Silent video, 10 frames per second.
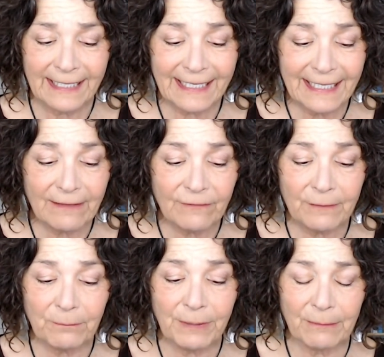
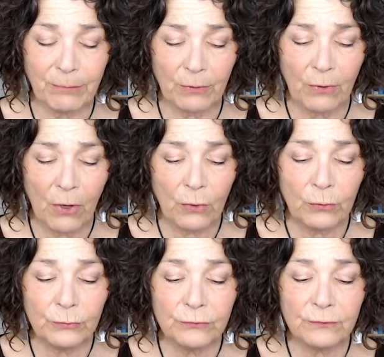Even people
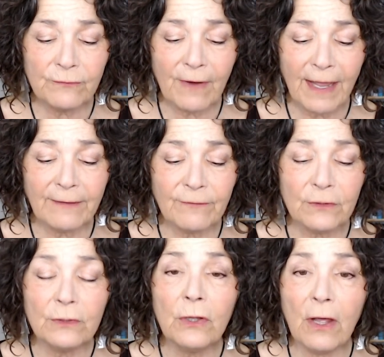who survive
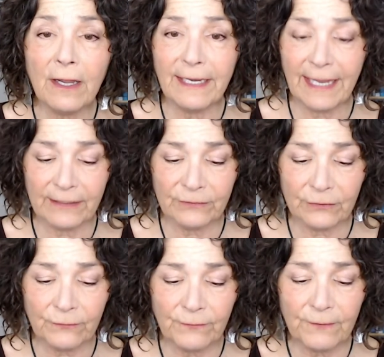lung
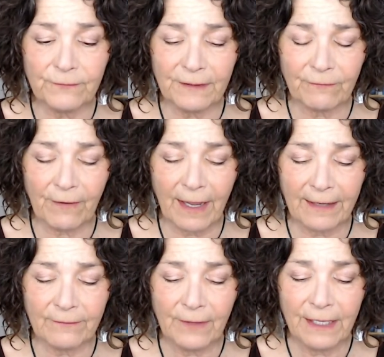cancer,
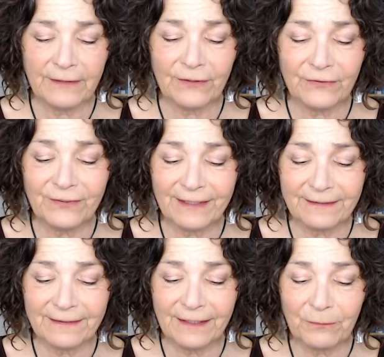55 to
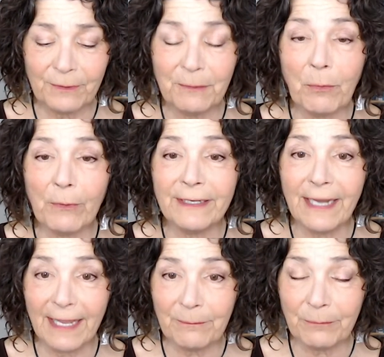
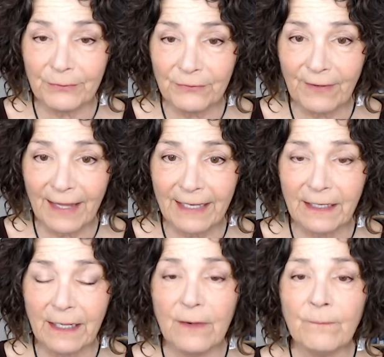63.9%,
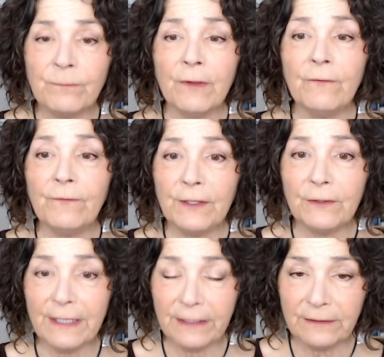feel
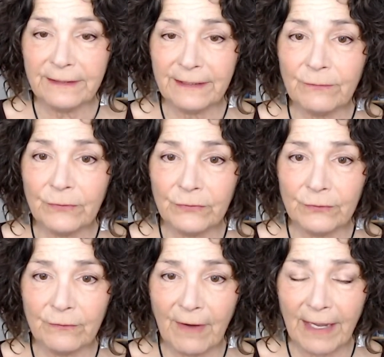guilty for
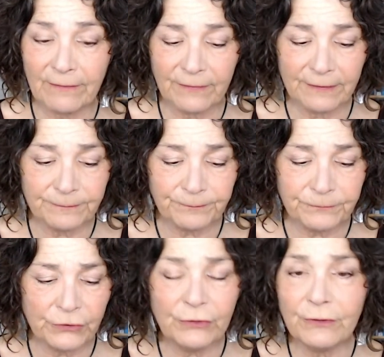surviving.
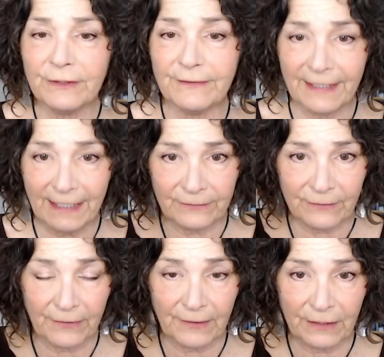So you can see it has
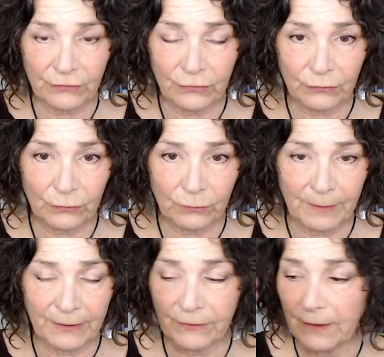nothing to do
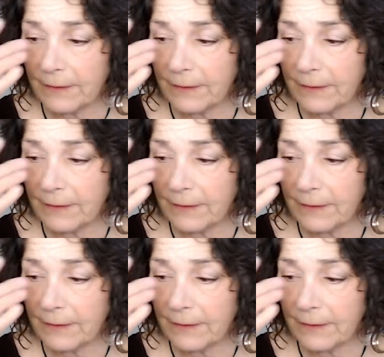with